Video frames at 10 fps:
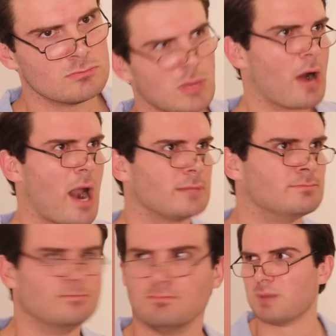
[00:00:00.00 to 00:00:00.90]
All
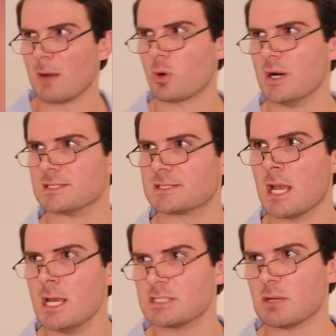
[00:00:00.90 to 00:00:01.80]
right, pop quiz.
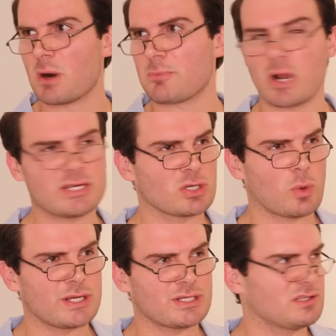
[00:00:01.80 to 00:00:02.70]
Some preparation
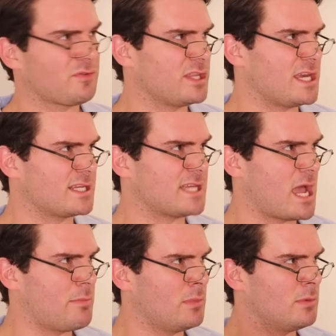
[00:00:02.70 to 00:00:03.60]
questions for the
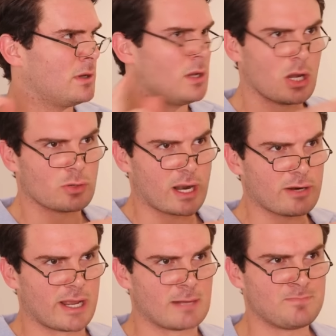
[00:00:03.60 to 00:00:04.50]
exam.
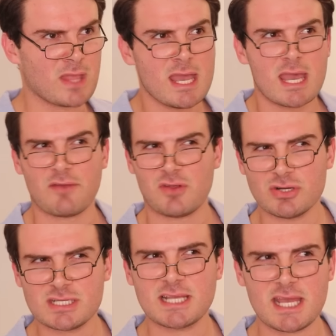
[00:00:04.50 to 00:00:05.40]
Gregory, if you're
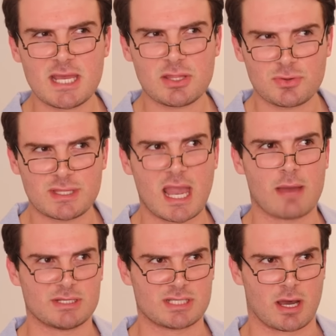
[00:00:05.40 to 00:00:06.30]
skiing through the
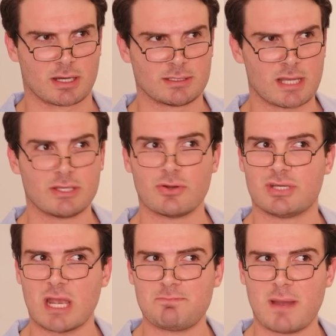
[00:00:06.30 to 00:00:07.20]
Amazon and your
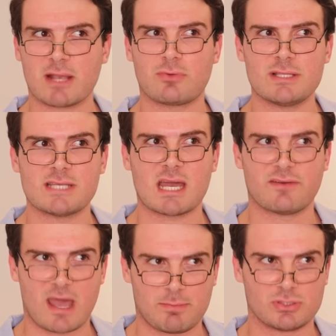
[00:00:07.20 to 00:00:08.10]
jetpack runs out of
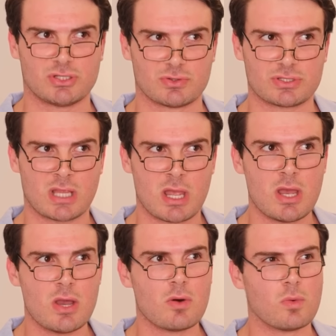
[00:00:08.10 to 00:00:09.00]
apple juice,
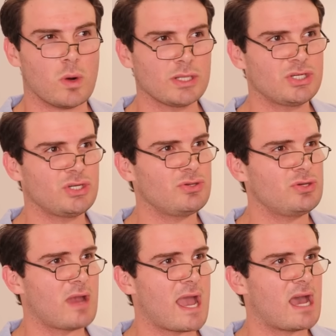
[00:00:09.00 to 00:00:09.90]
what should you
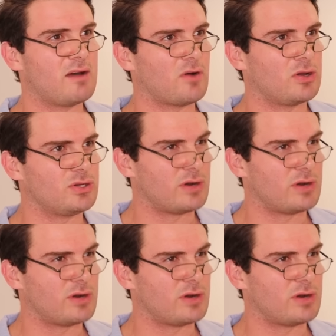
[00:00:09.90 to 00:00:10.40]
have on your